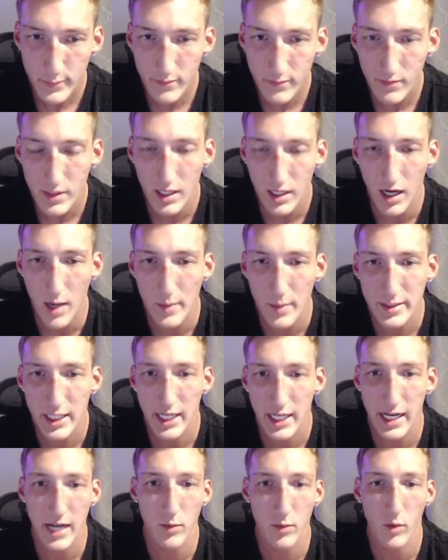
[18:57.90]
Um, and
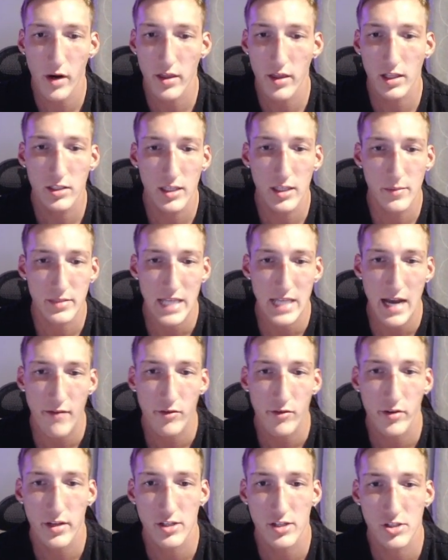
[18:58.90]
then in one of the clips
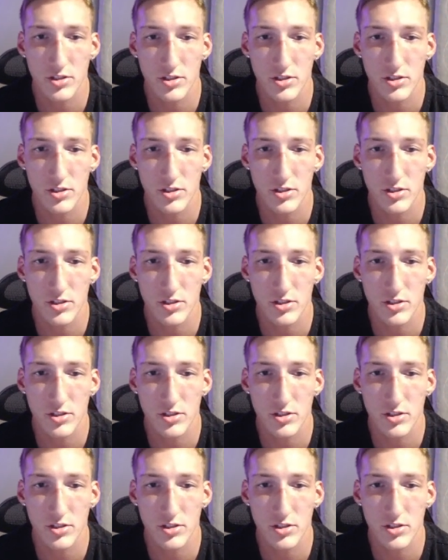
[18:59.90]
after this, you'll